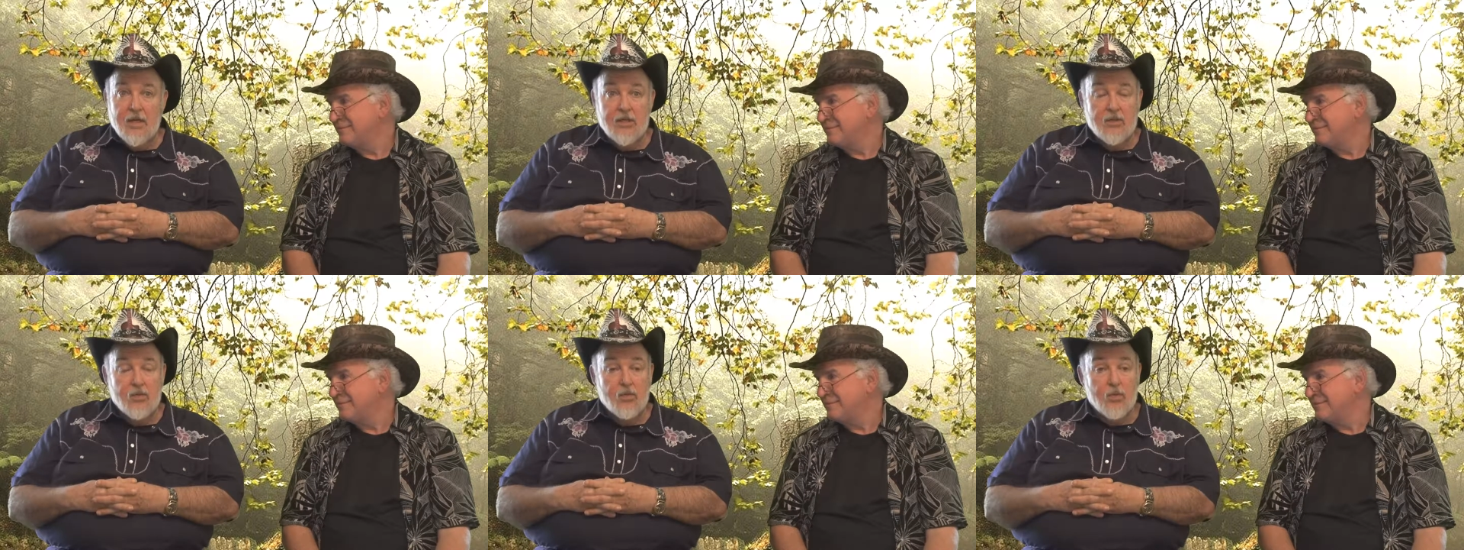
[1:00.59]

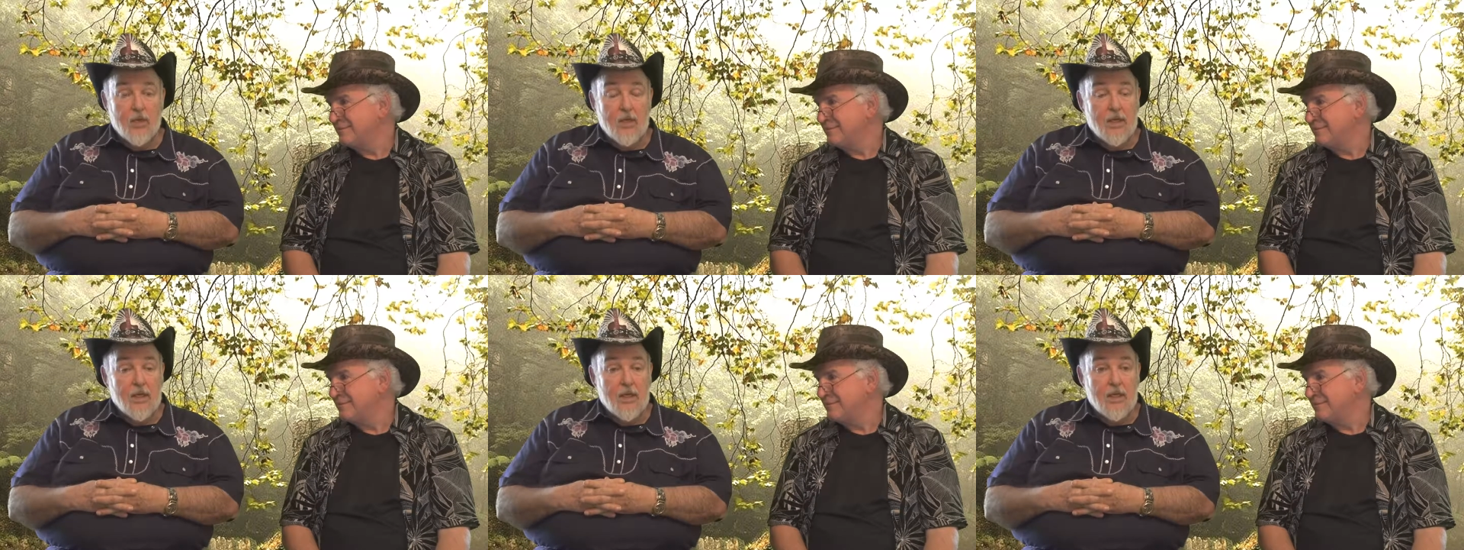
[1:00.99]
Speaker 1: it's
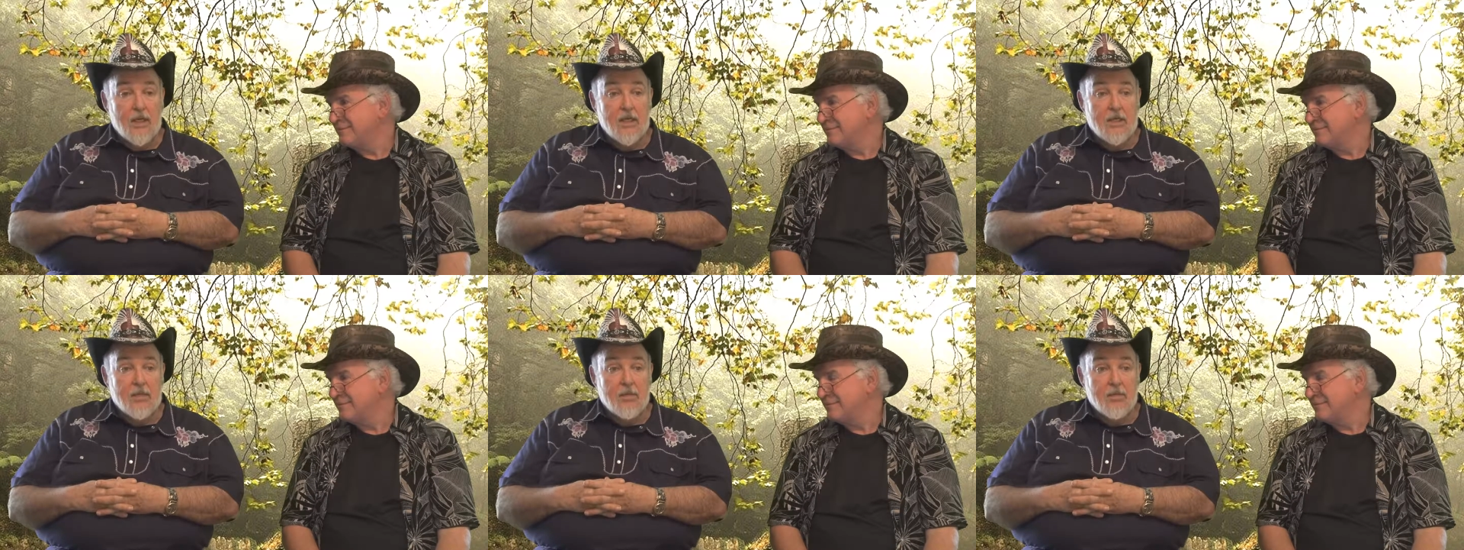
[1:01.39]
really
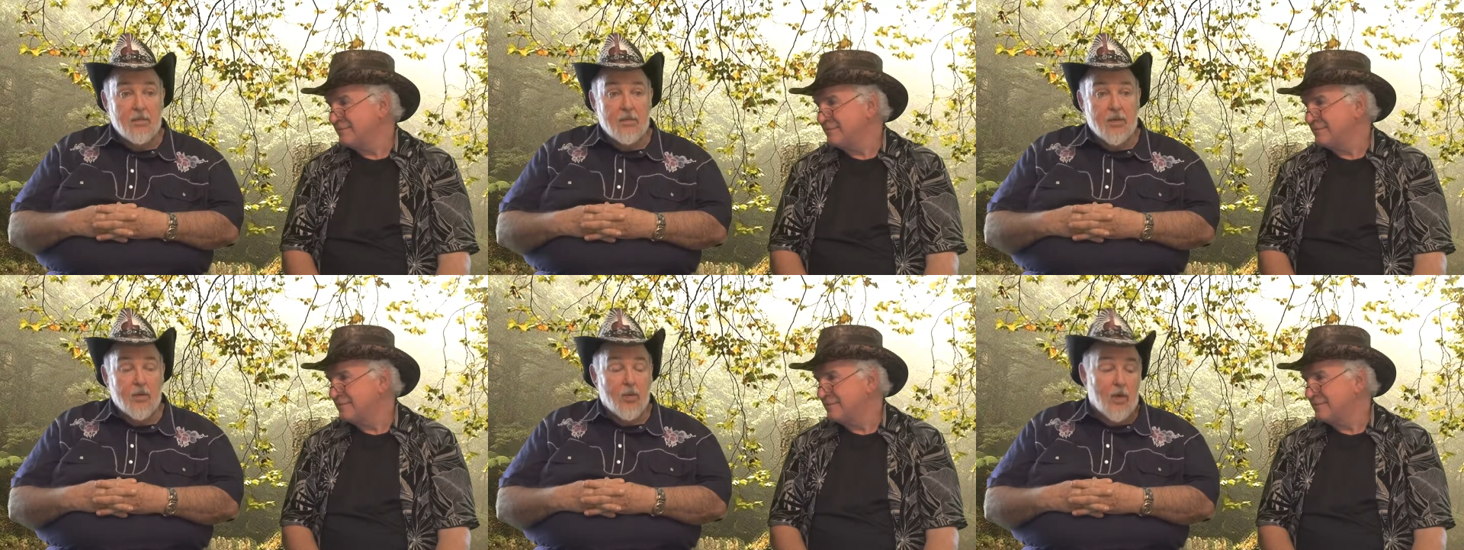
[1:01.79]
nice.
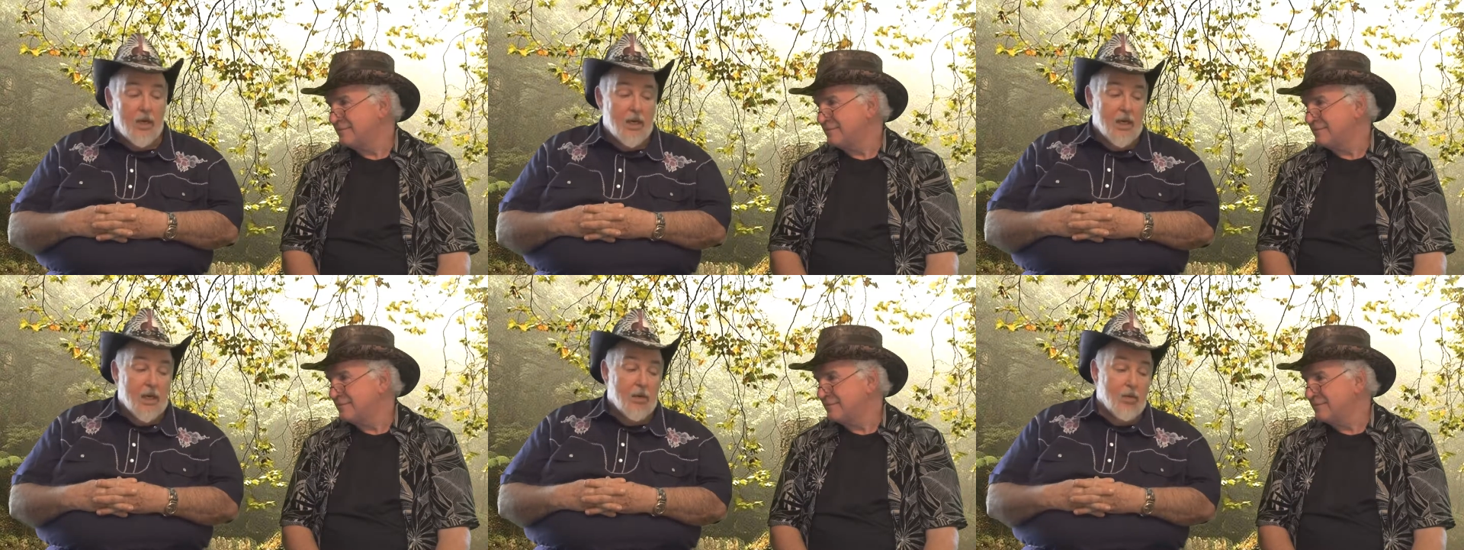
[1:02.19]
But
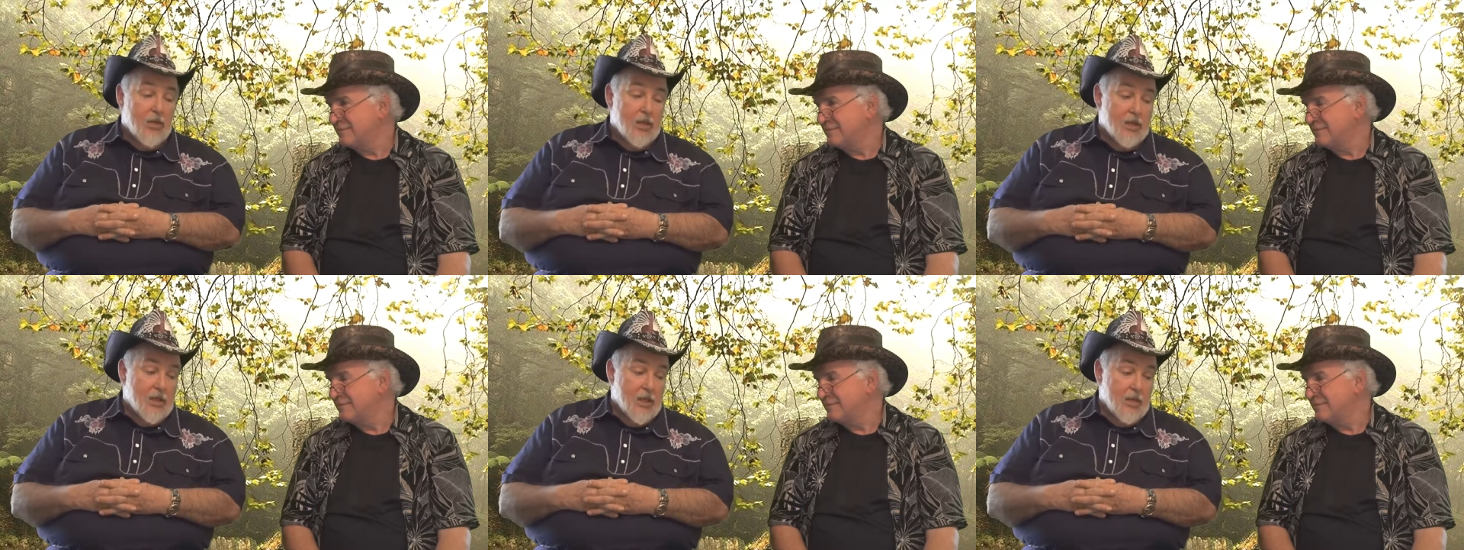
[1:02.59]
right now,
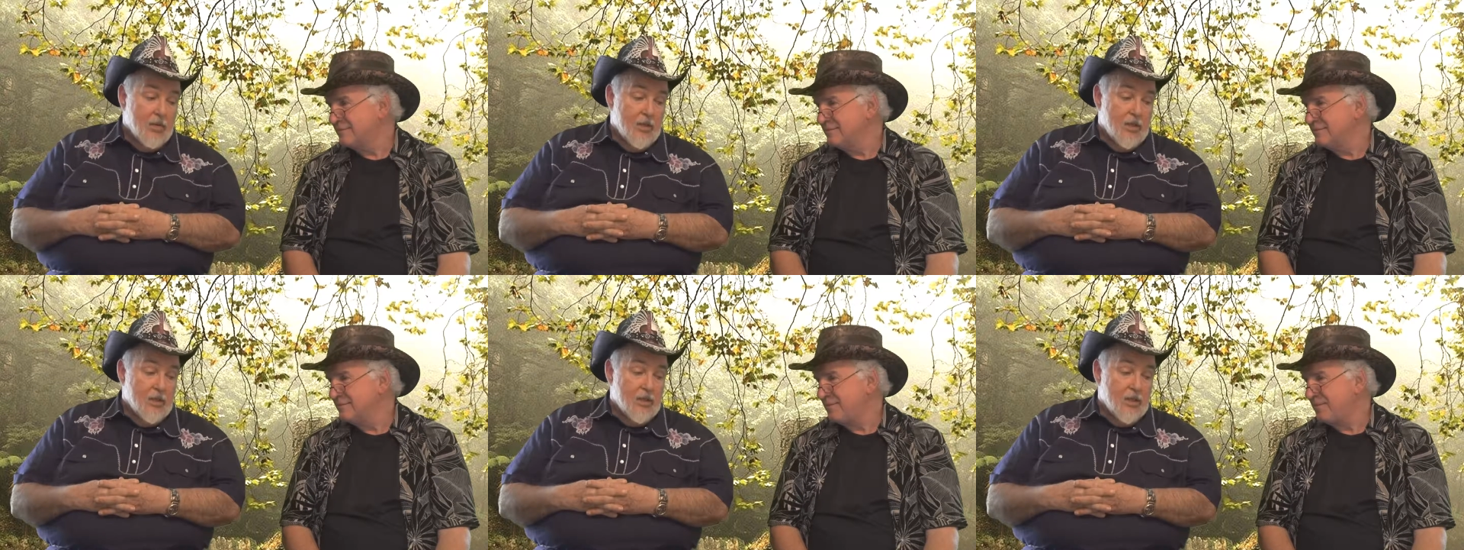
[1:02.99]
we're going to talk
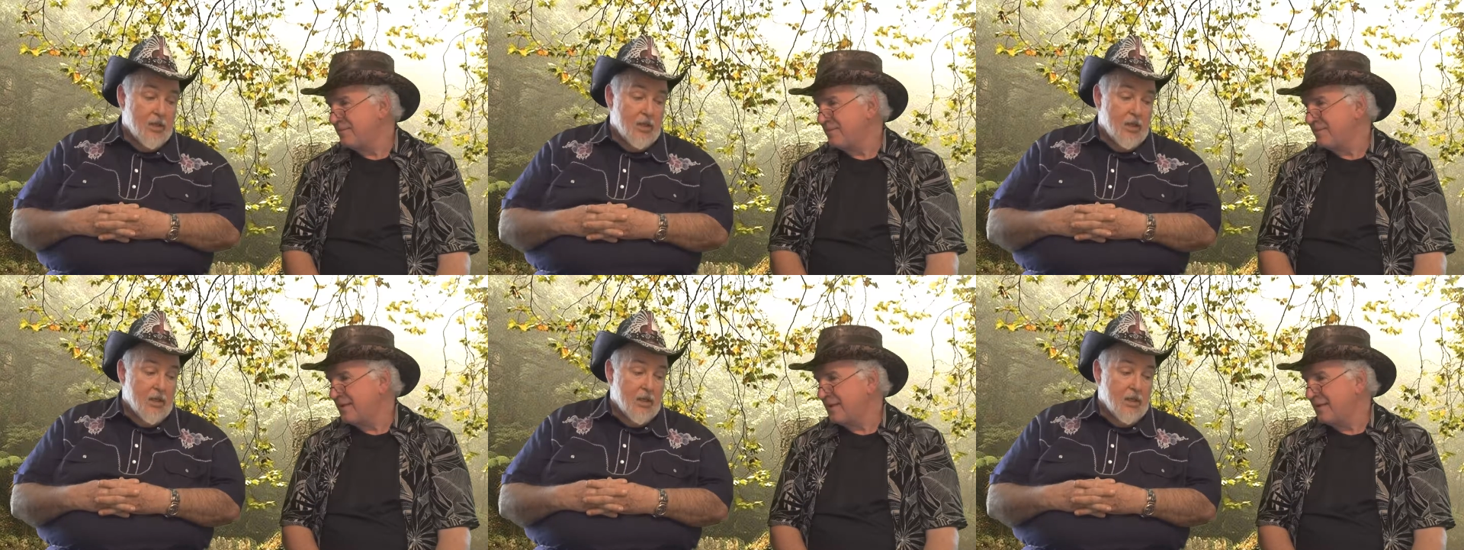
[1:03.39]
about a
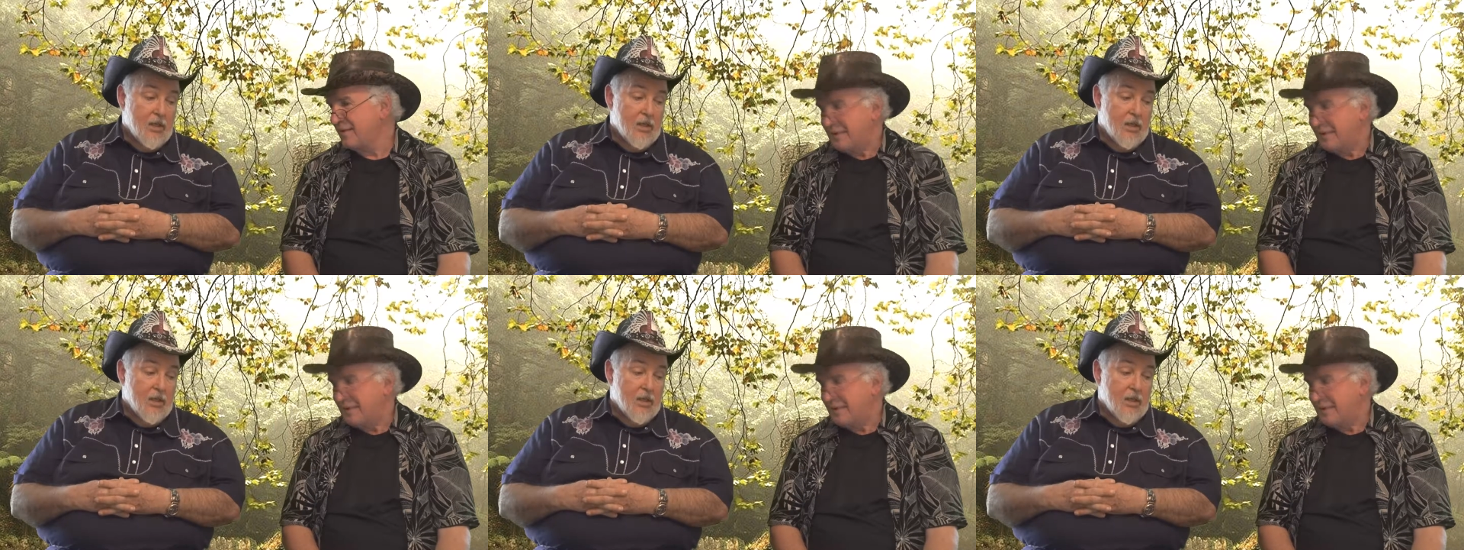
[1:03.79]
song.